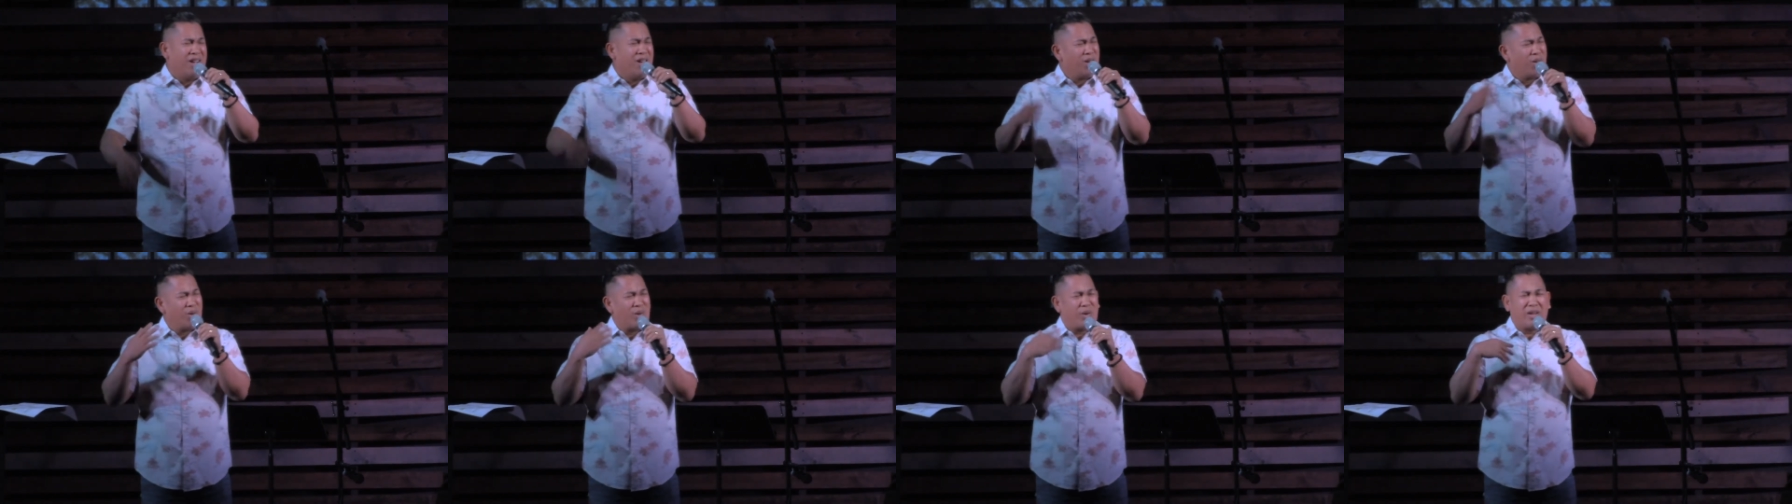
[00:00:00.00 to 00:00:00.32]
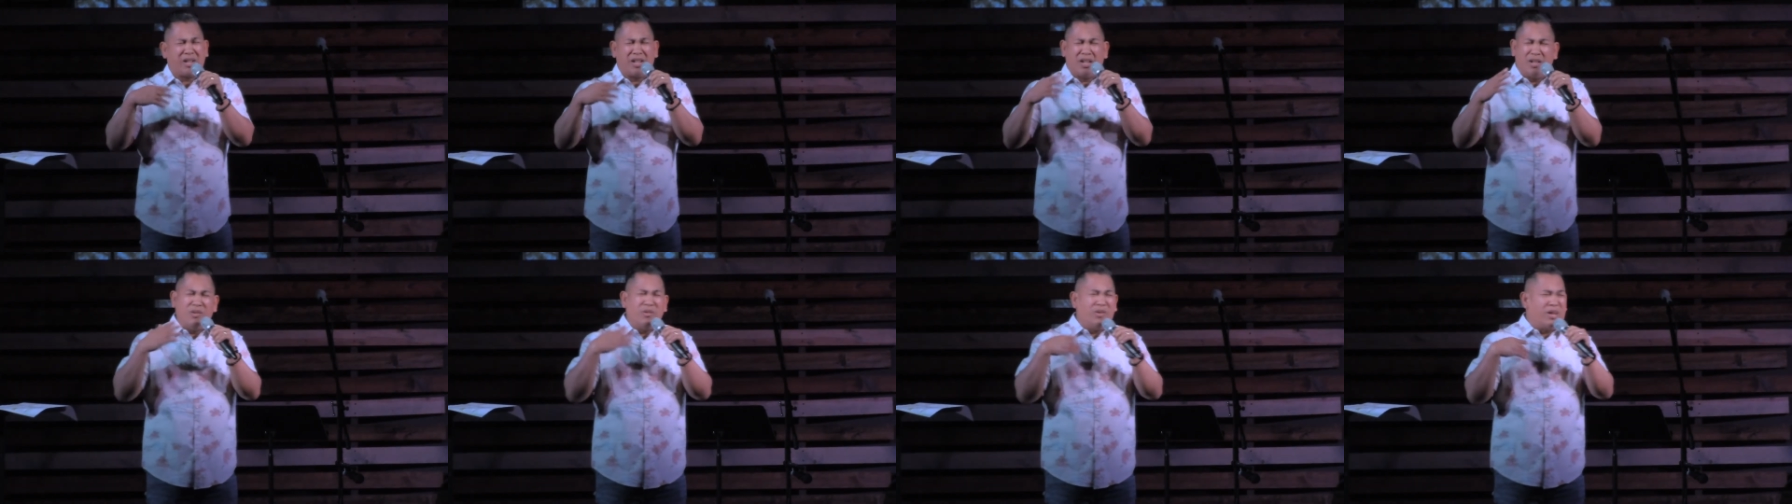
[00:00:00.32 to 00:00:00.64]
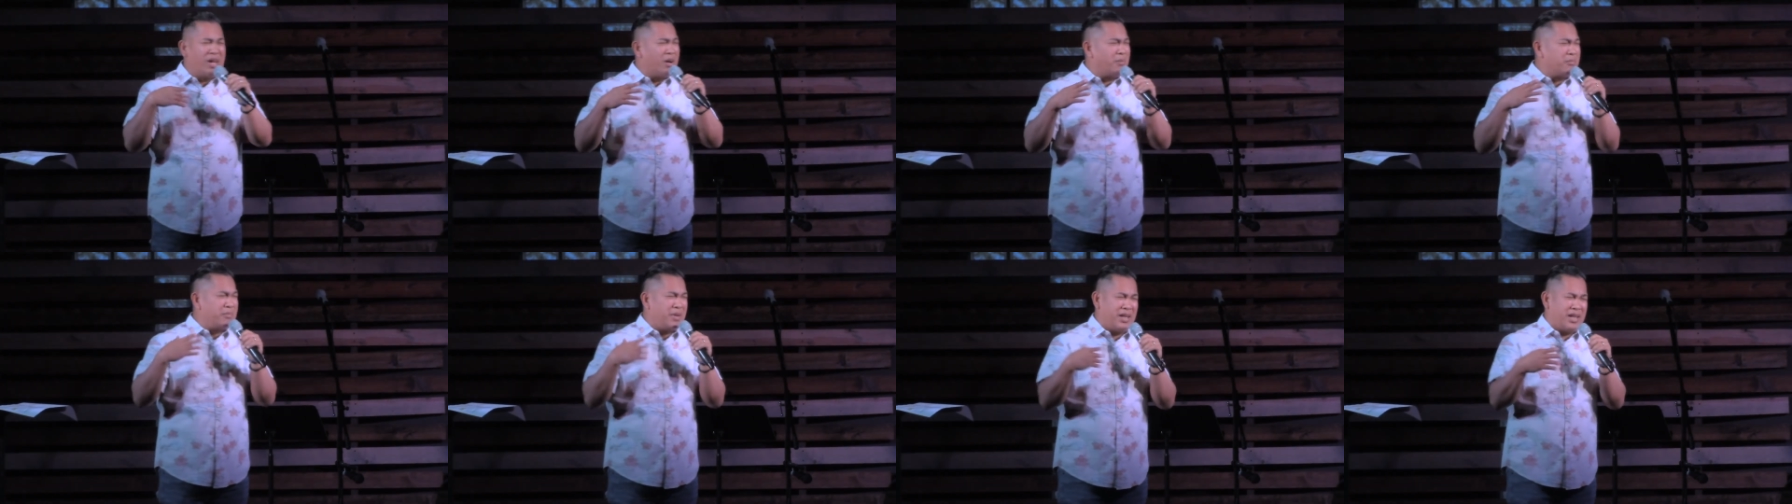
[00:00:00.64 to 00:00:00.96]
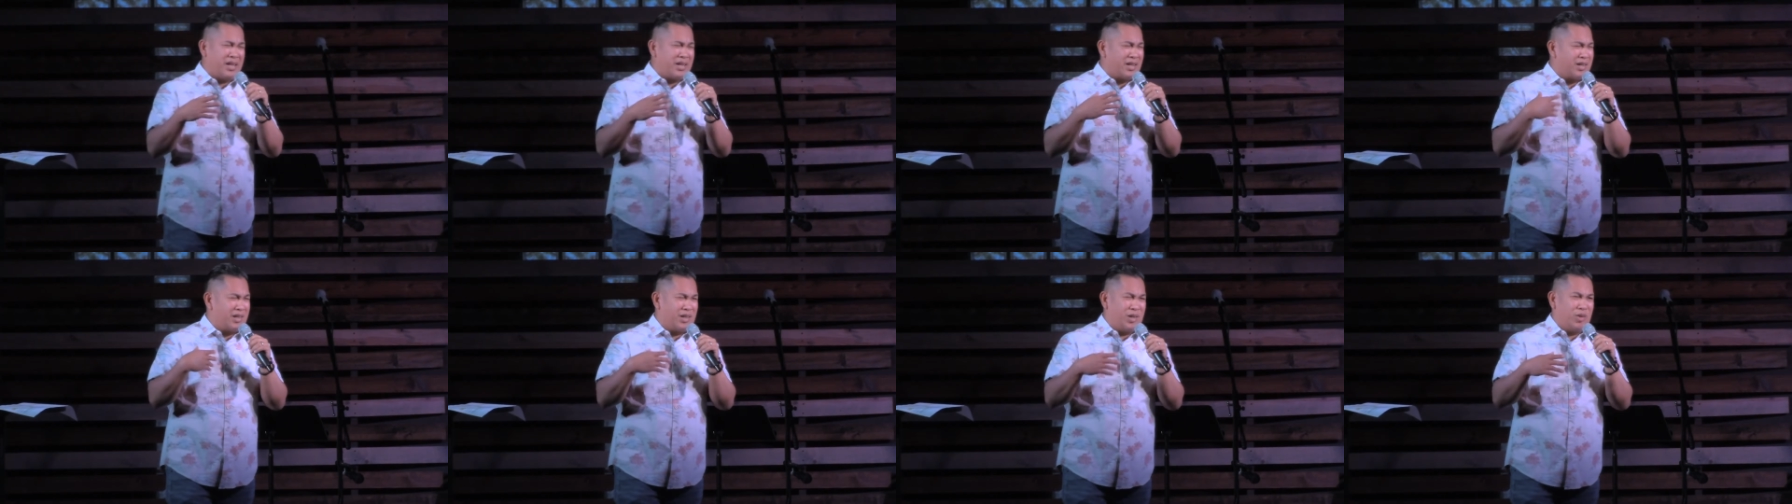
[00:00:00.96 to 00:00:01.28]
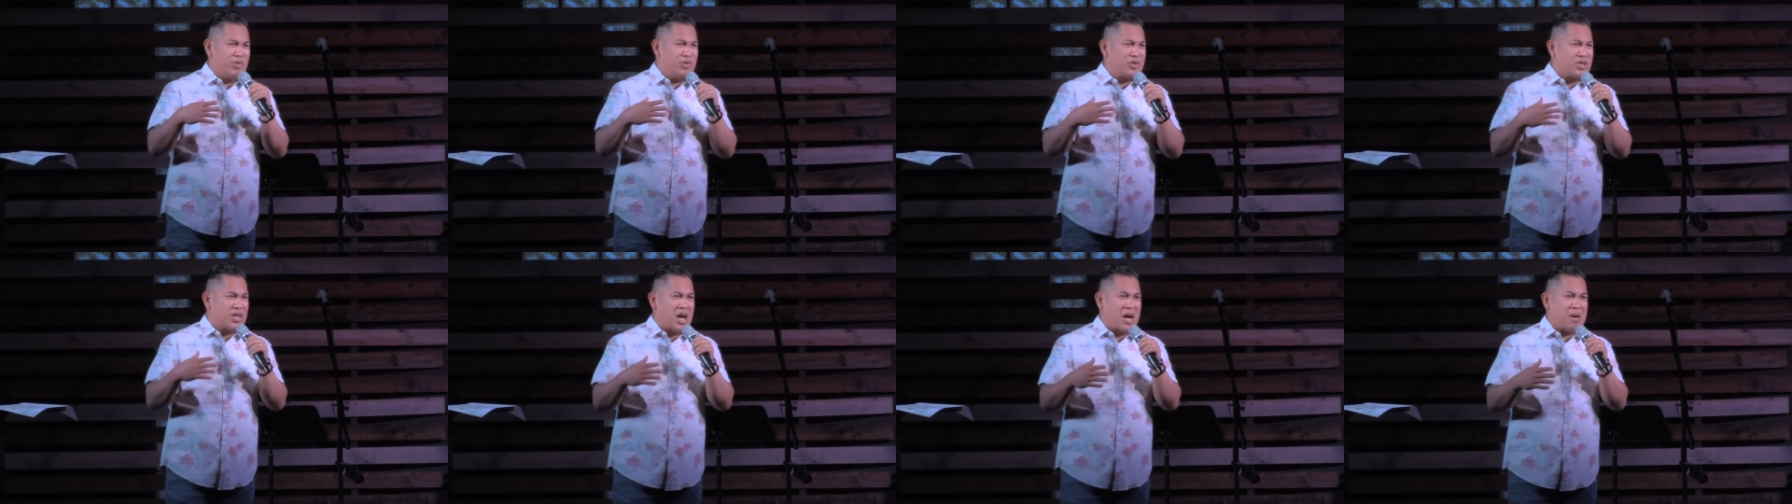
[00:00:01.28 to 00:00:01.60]
Lord, can you help me get a
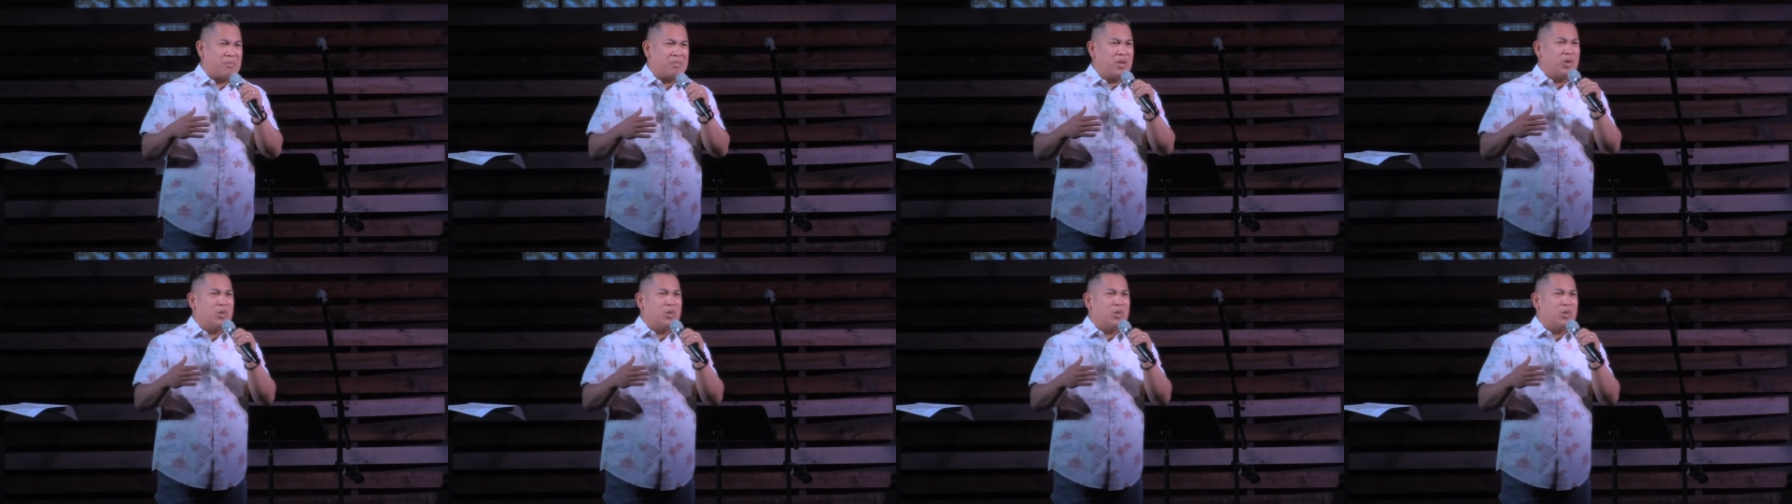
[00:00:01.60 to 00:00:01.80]
new job?